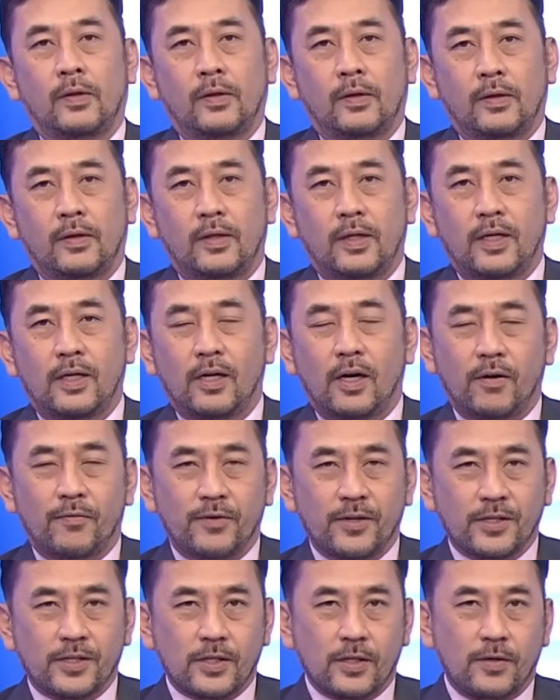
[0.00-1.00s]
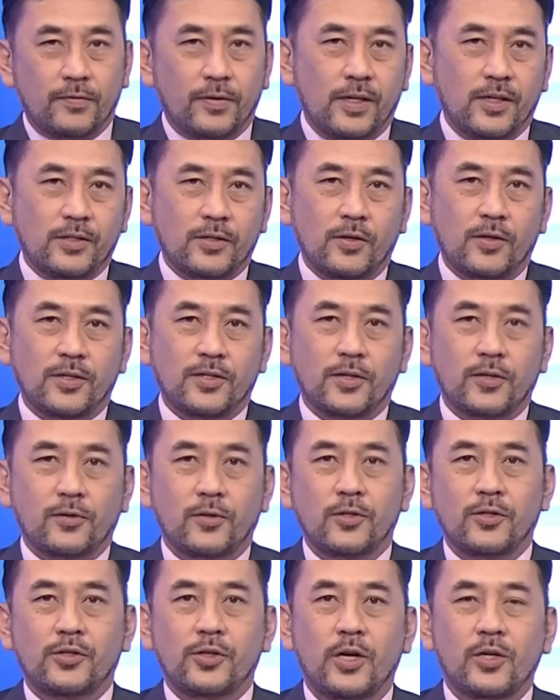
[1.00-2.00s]
The Office of the
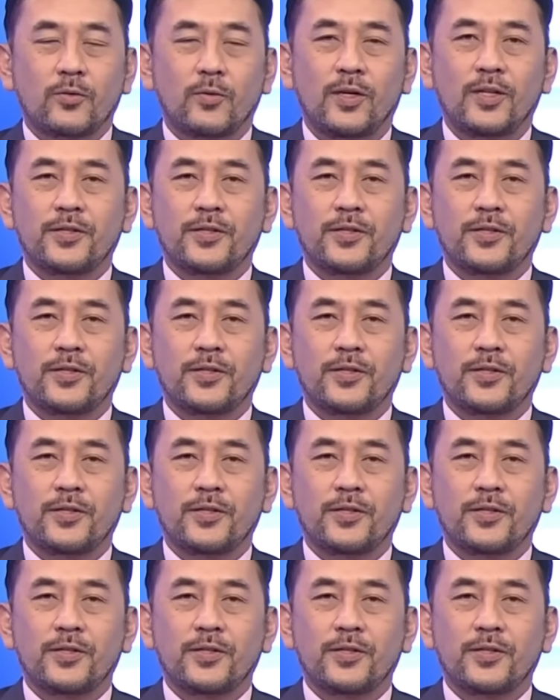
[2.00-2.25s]
Solicitor General